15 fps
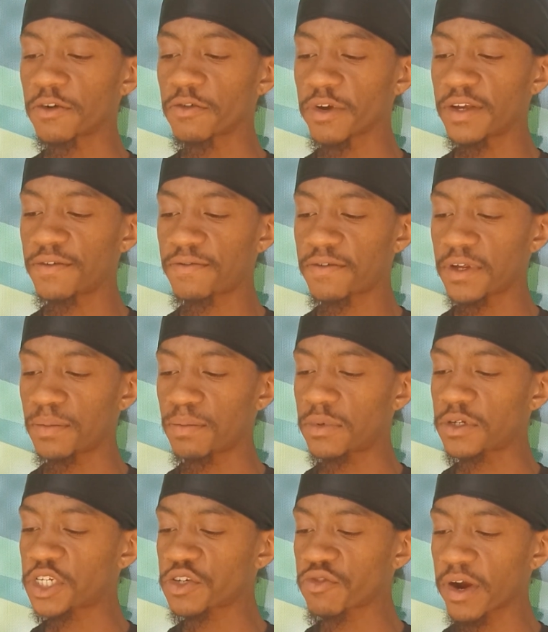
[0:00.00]
grief and
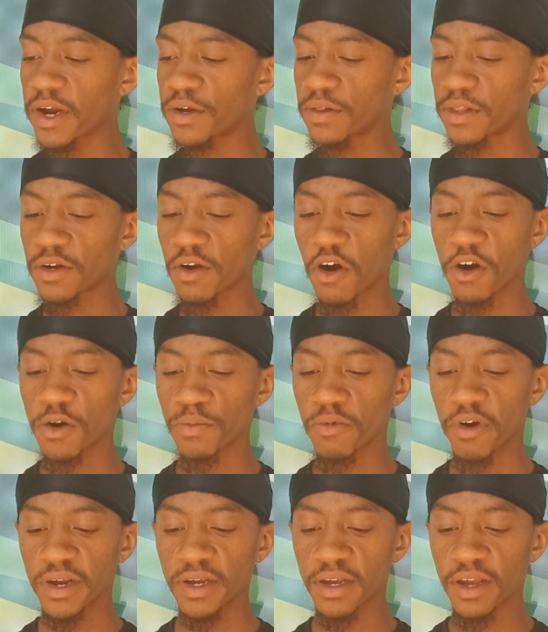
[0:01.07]
betrayal and
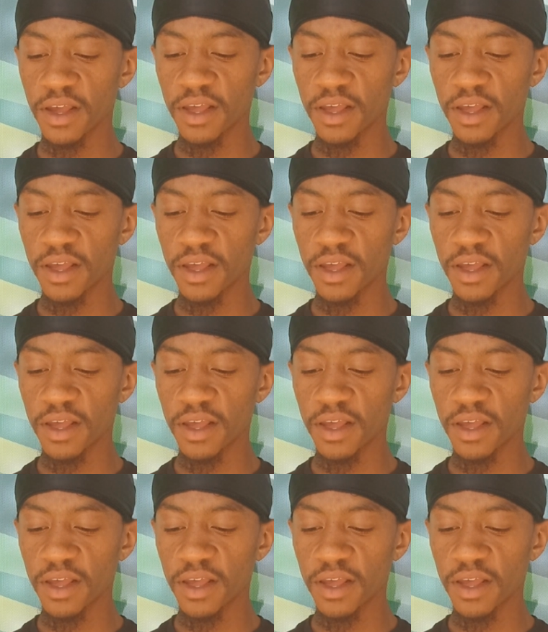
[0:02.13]
heartbreak,